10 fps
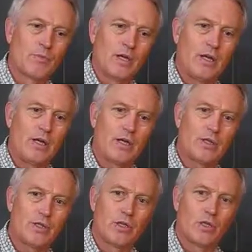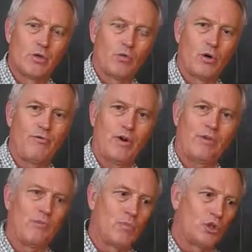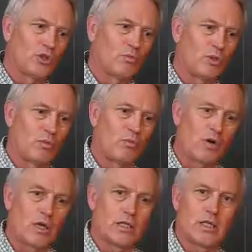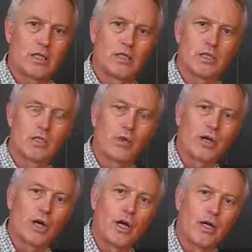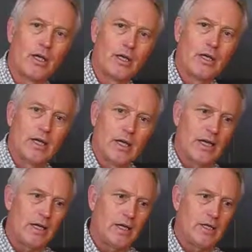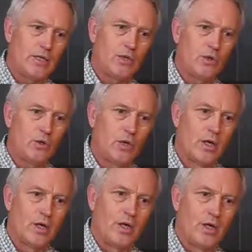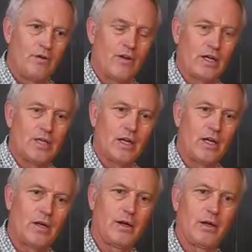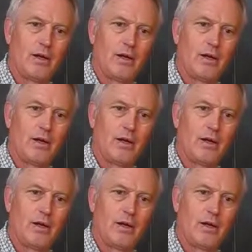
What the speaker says: is what if we have multiple processes going on and I need to invest in